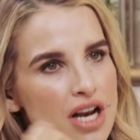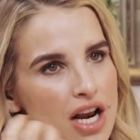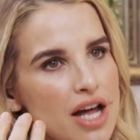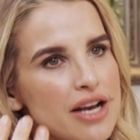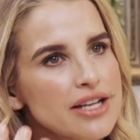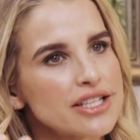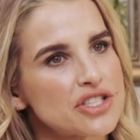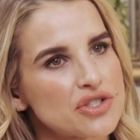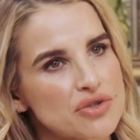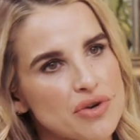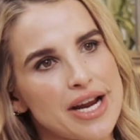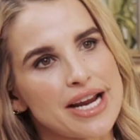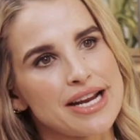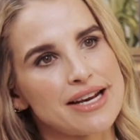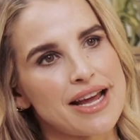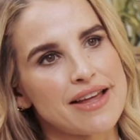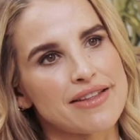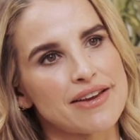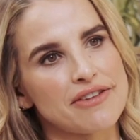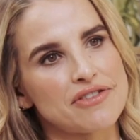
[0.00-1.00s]
lot of straight
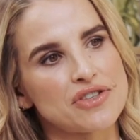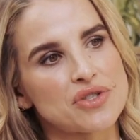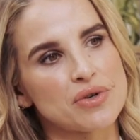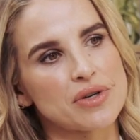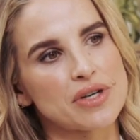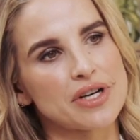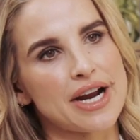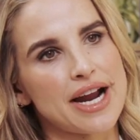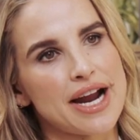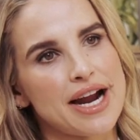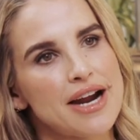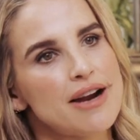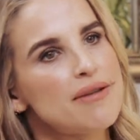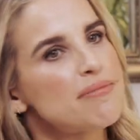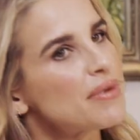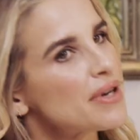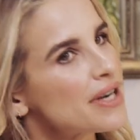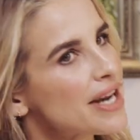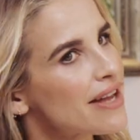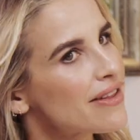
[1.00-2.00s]
now that I've shorter hair,
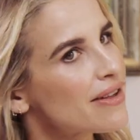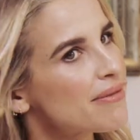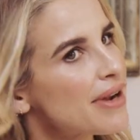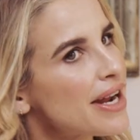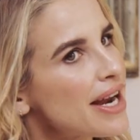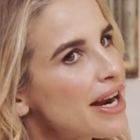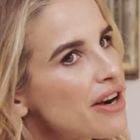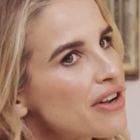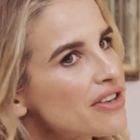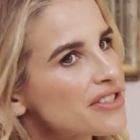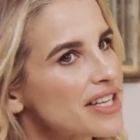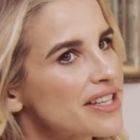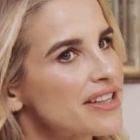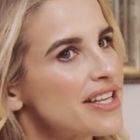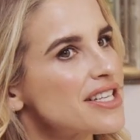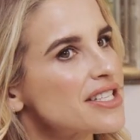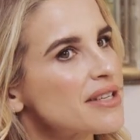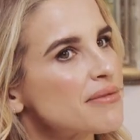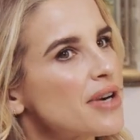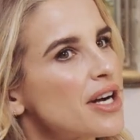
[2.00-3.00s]
but now that my hair looks like
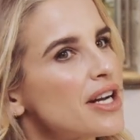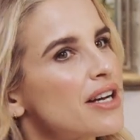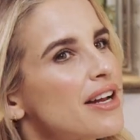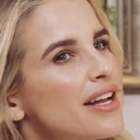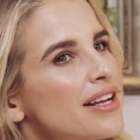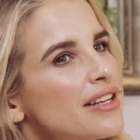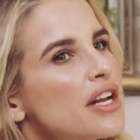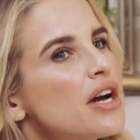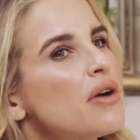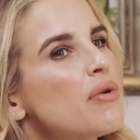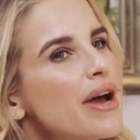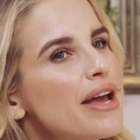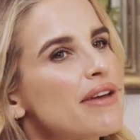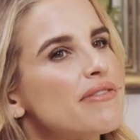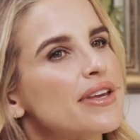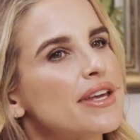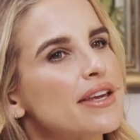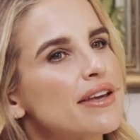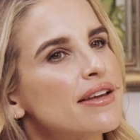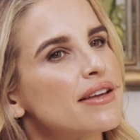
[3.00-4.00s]
this, I'm kind of like no
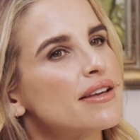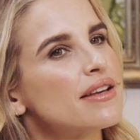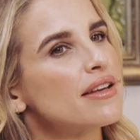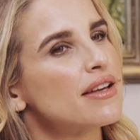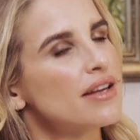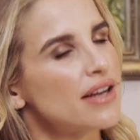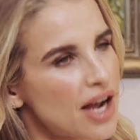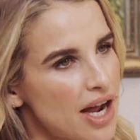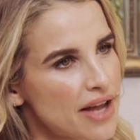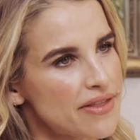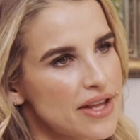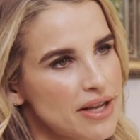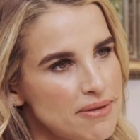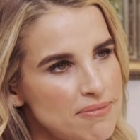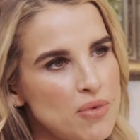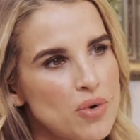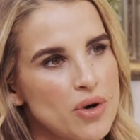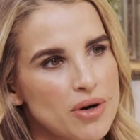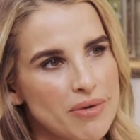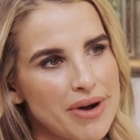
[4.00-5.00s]
wavy. Yeah. I think
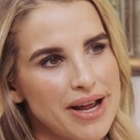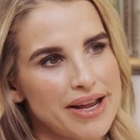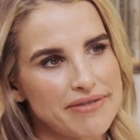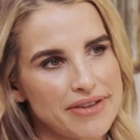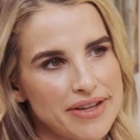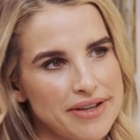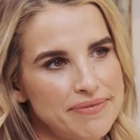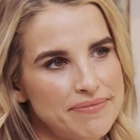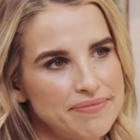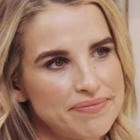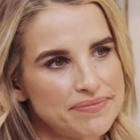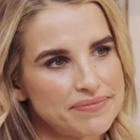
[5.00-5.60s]
more wavy. Yeah,